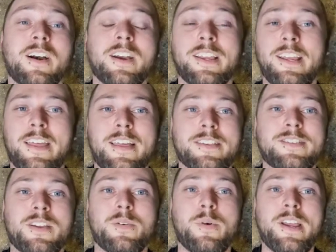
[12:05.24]
I can get that
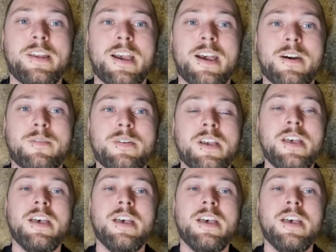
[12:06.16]
sent away now.